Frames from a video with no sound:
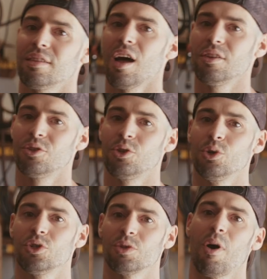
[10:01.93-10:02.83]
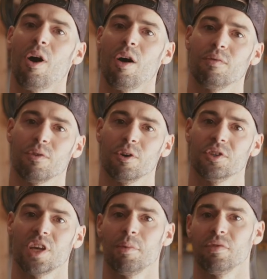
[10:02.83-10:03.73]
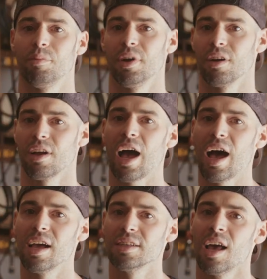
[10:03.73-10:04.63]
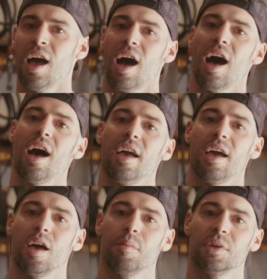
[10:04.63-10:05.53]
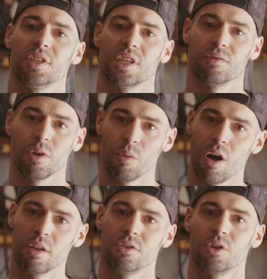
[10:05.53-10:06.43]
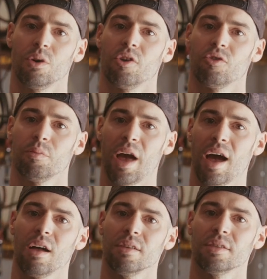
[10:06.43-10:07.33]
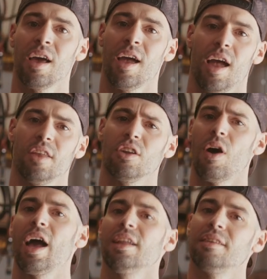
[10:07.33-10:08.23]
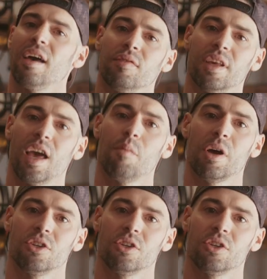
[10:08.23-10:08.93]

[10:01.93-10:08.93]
touch too small for some of the bigger guys. I am 6'1", 200 pounds, and you know, I can definitely get my